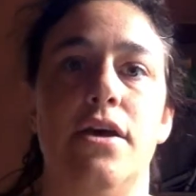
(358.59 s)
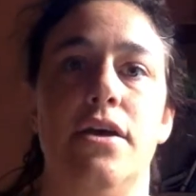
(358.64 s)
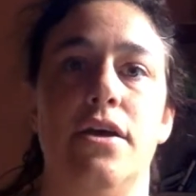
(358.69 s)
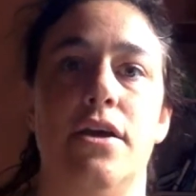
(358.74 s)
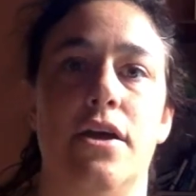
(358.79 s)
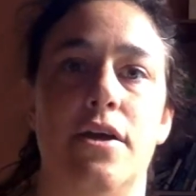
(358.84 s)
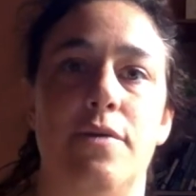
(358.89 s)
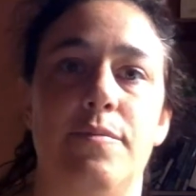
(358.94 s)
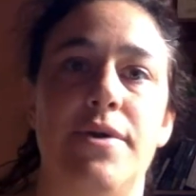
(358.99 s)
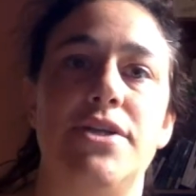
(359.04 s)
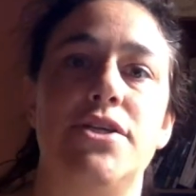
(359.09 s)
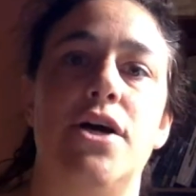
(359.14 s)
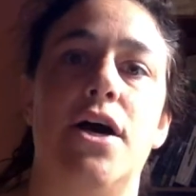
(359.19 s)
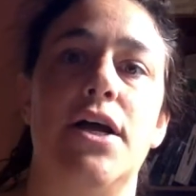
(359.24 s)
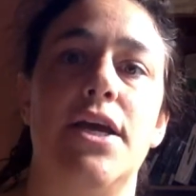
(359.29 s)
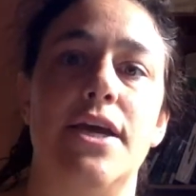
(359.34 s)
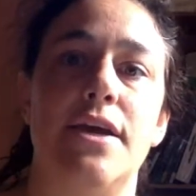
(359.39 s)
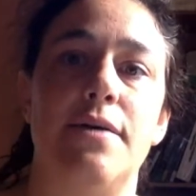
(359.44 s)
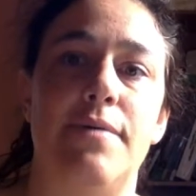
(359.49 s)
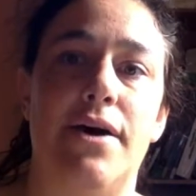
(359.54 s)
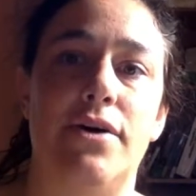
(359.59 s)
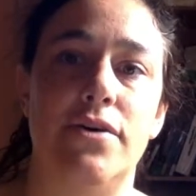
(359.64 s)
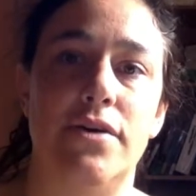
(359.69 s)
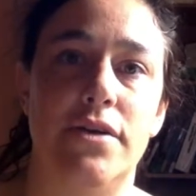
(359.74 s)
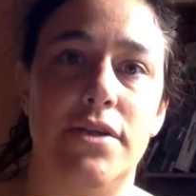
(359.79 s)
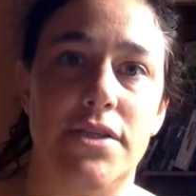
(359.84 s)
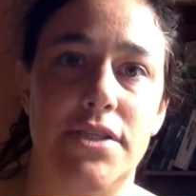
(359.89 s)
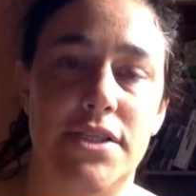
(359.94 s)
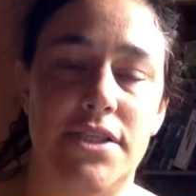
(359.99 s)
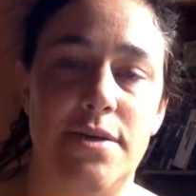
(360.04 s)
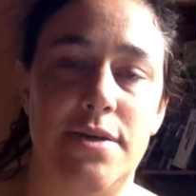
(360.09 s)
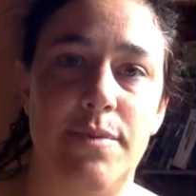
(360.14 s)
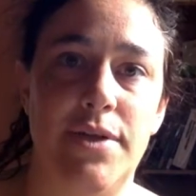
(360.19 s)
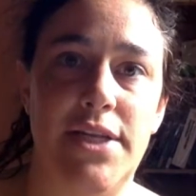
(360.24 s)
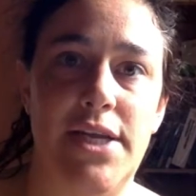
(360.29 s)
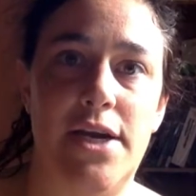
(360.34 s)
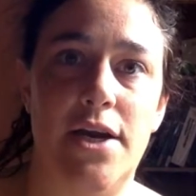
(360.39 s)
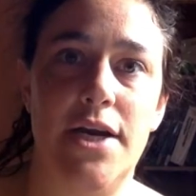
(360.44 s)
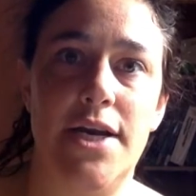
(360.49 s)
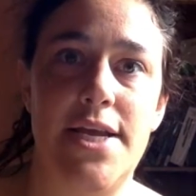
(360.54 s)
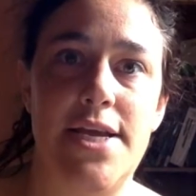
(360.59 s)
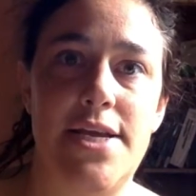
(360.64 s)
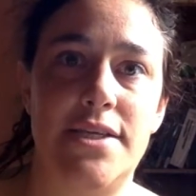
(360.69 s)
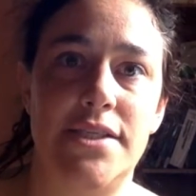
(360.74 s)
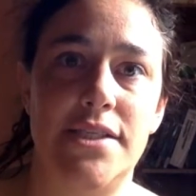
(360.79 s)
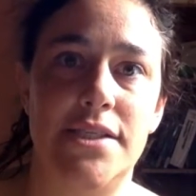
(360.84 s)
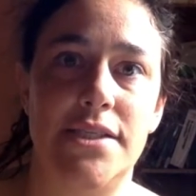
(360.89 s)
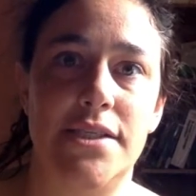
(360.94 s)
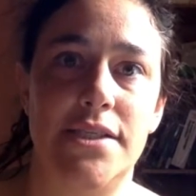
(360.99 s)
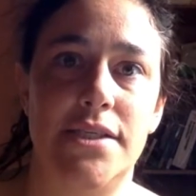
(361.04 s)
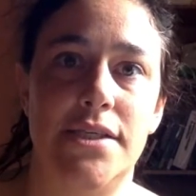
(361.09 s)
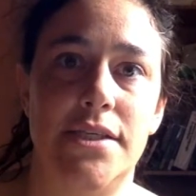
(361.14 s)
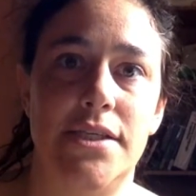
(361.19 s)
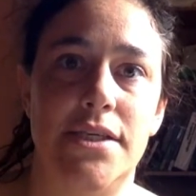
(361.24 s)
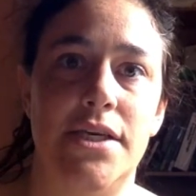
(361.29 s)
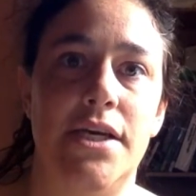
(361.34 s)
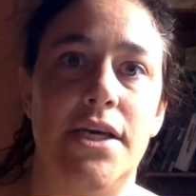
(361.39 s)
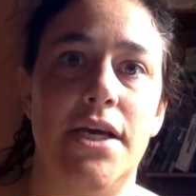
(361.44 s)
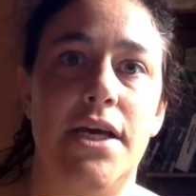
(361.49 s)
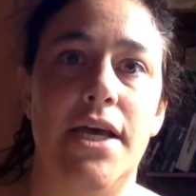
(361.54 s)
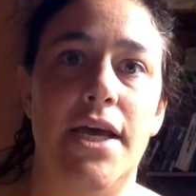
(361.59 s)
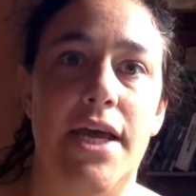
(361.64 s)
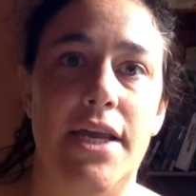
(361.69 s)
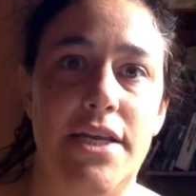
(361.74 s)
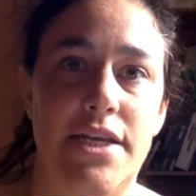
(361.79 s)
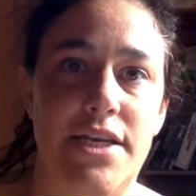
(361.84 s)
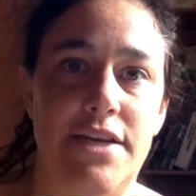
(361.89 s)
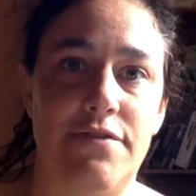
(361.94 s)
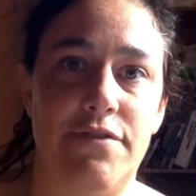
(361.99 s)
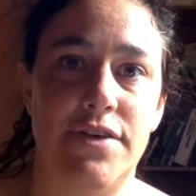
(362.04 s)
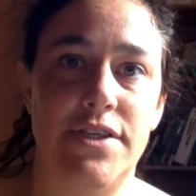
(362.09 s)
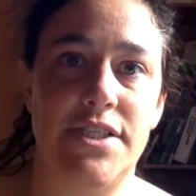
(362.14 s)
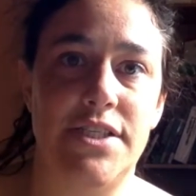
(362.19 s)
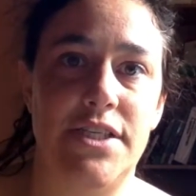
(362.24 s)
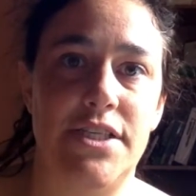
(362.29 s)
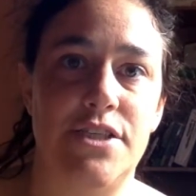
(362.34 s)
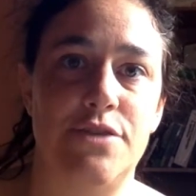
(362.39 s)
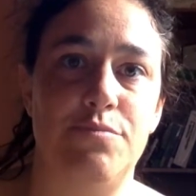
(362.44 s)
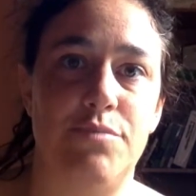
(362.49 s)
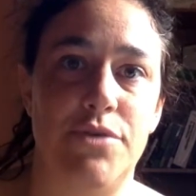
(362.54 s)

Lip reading: You're going to be talking about similarities and differences